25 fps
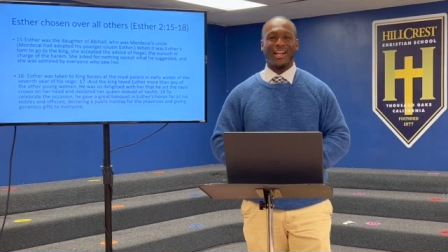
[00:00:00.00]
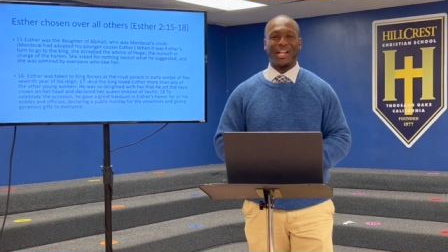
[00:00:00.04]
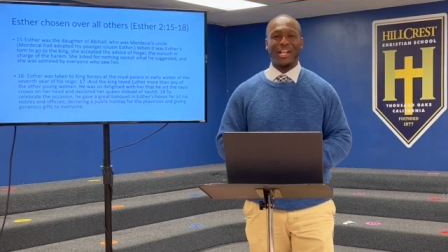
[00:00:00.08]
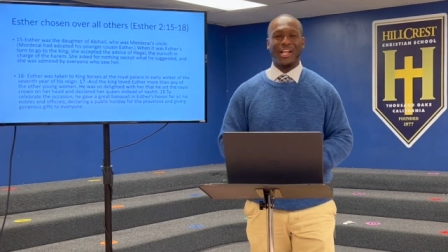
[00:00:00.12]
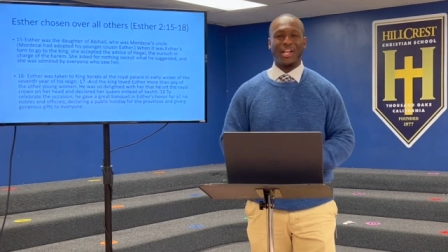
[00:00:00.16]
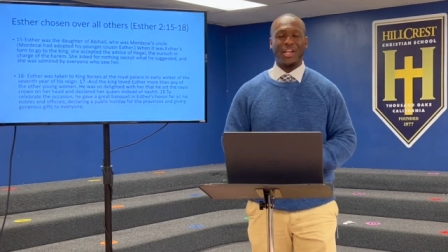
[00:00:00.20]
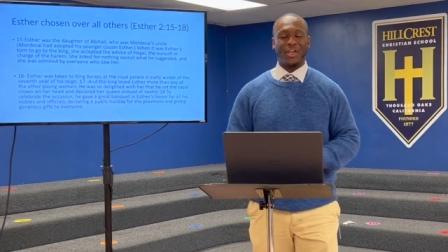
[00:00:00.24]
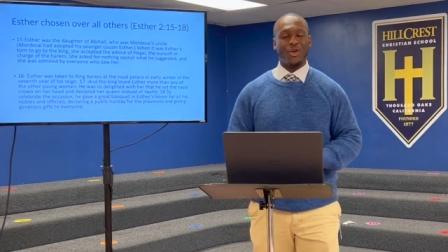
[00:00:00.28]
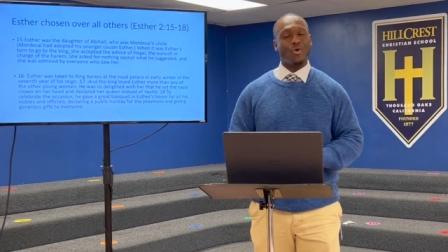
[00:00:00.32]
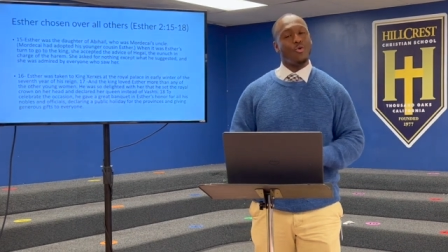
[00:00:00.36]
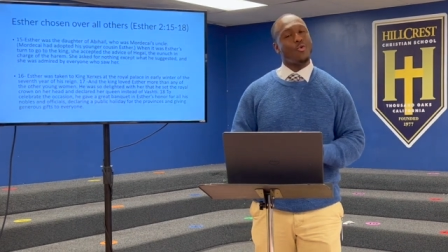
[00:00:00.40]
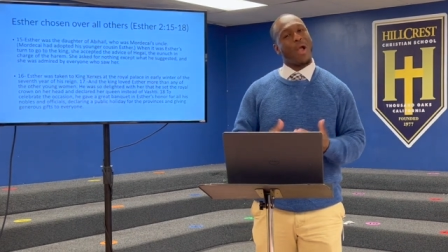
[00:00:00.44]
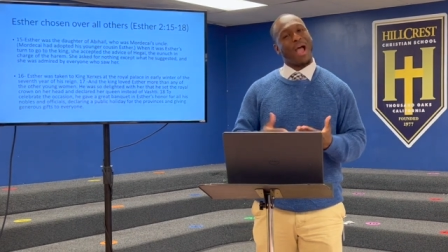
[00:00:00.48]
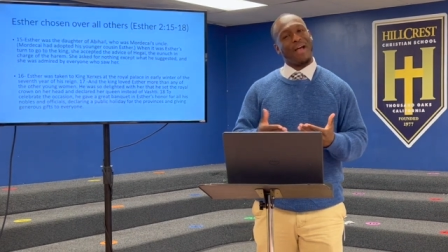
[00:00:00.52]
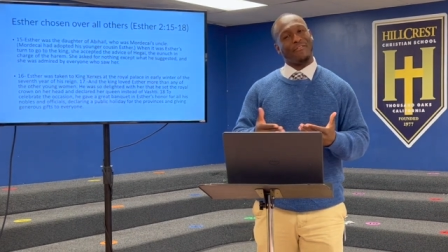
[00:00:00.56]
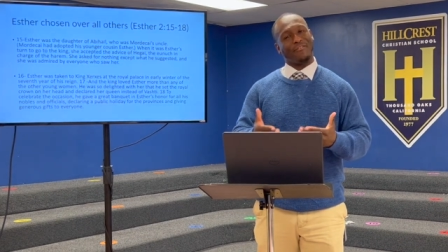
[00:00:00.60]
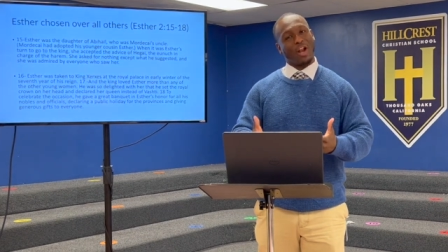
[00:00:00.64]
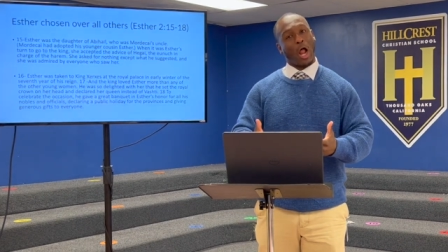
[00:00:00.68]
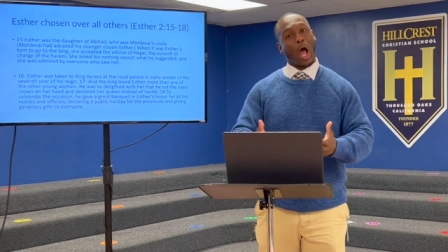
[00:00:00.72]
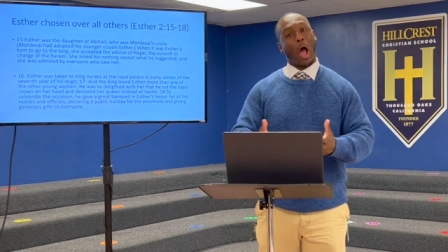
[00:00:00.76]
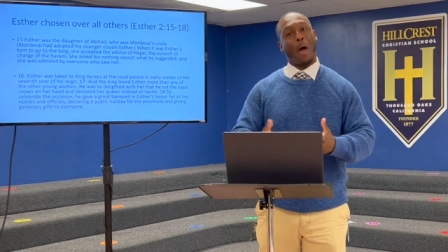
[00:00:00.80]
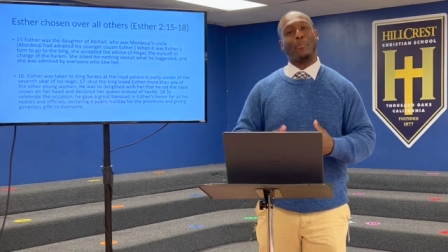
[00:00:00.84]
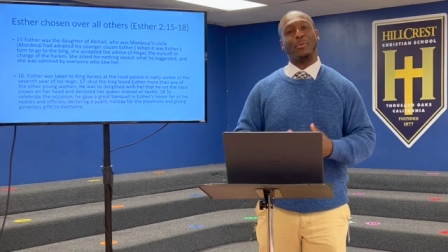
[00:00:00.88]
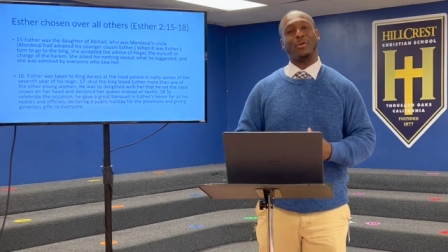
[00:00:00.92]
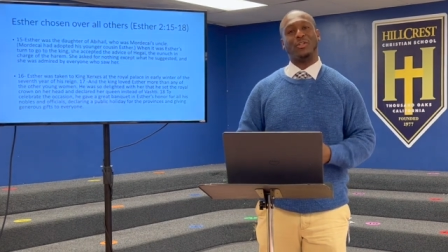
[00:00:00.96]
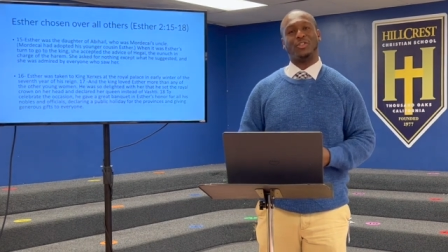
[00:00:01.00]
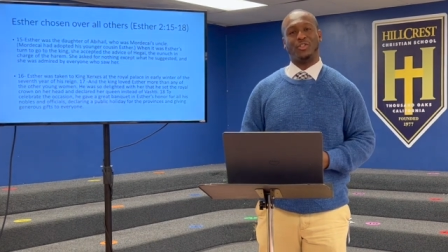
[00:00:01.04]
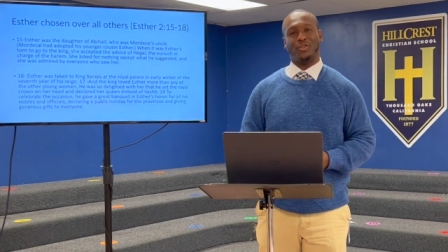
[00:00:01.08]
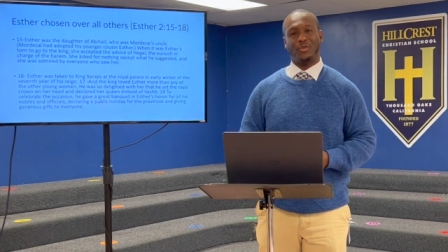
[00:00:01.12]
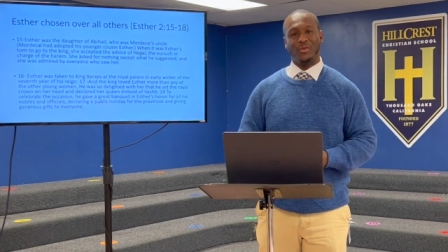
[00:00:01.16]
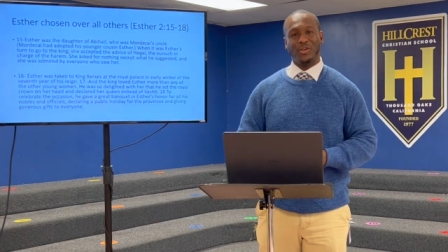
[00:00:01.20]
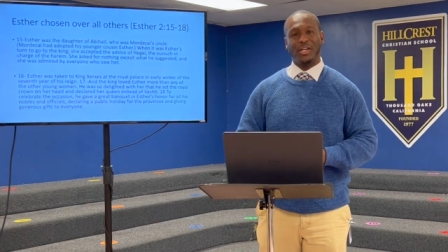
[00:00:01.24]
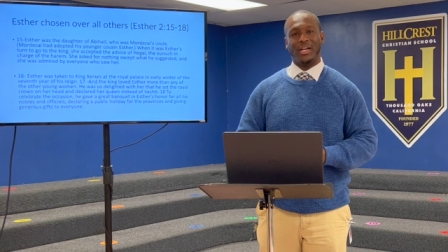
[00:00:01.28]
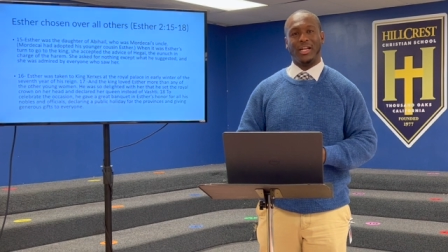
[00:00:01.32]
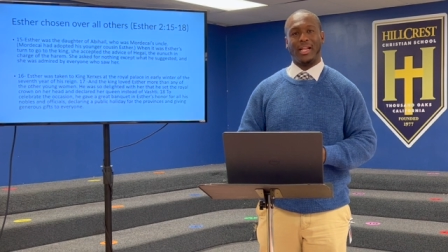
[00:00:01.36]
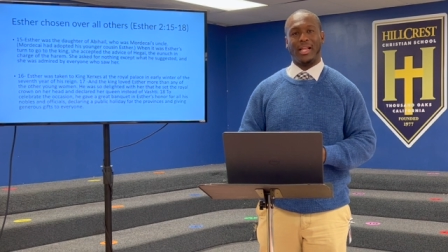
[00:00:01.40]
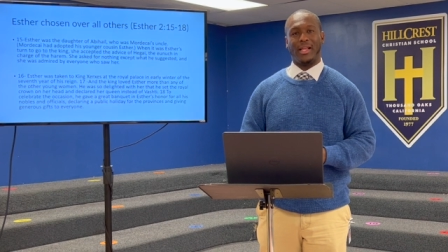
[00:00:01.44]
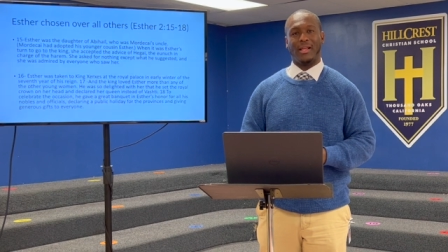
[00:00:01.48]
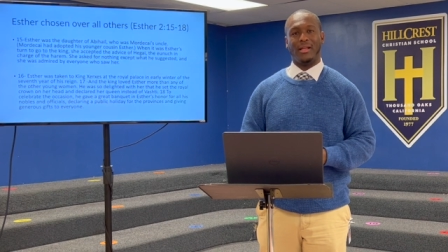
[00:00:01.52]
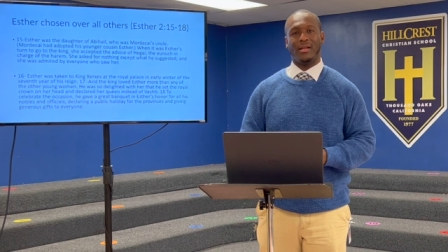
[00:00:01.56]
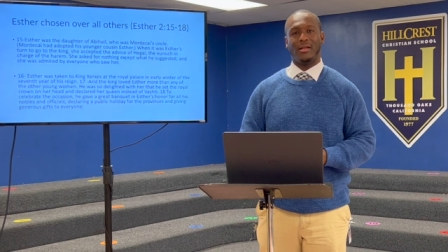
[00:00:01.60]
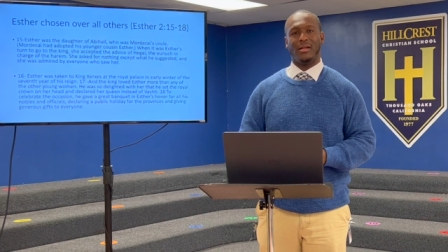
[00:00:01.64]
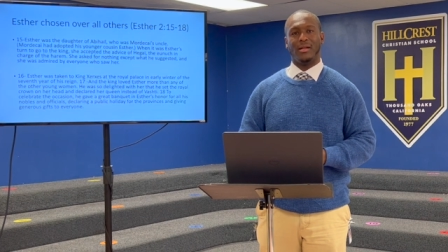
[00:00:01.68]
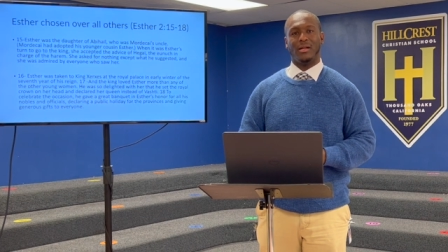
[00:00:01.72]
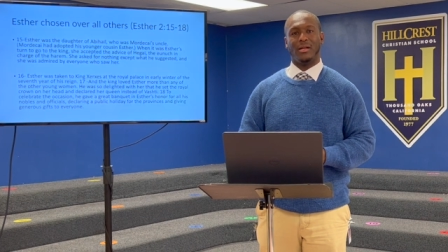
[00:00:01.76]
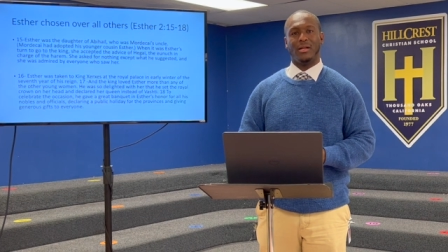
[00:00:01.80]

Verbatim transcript: you have an opportunity